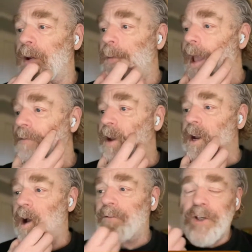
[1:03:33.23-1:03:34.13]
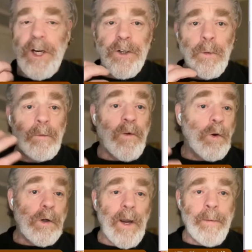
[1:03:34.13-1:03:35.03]
to be having a conversation with a
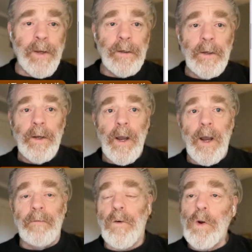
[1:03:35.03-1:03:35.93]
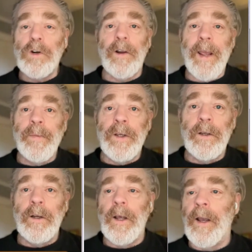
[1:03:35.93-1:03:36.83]
Volker Lehmann. Volker
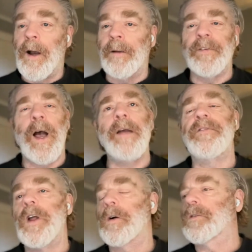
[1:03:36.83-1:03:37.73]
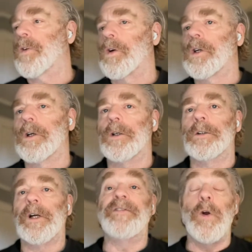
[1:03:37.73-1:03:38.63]
Lehmann, I've known of
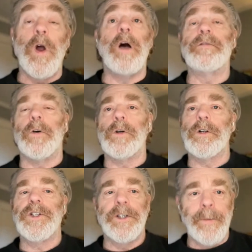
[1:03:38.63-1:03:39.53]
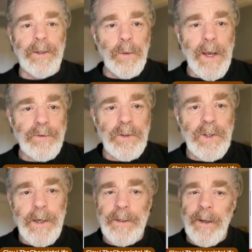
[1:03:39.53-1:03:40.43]
Volker since about
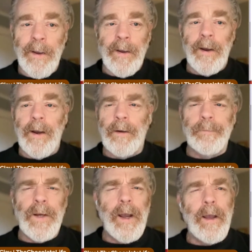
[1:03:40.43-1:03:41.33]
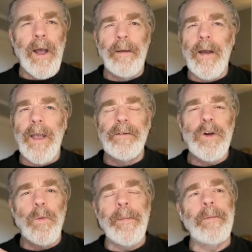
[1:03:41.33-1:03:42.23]
2006. I
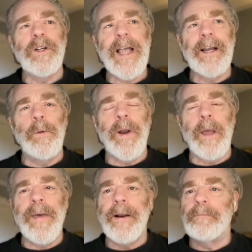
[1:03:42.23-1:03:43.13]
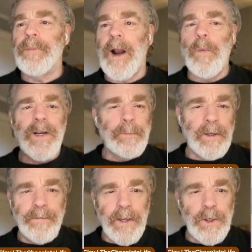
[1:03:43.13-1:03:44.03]
don't remember exactly when I met him, but I went to
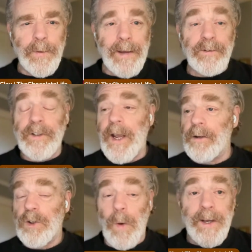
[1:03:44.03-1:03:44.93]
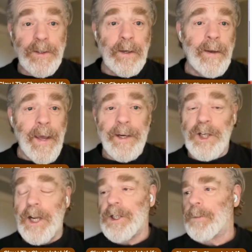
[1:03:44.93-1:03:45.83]
Bolivia in 2010 twice, had a
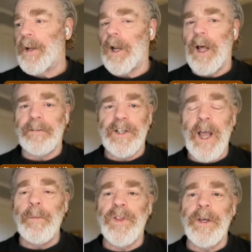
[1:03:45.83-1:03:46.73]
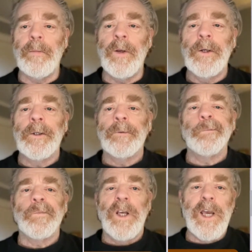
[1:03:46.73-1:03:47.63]
chance to spend a lot of time with him.
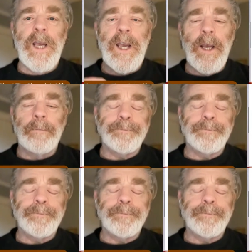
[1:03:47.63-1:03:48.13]
He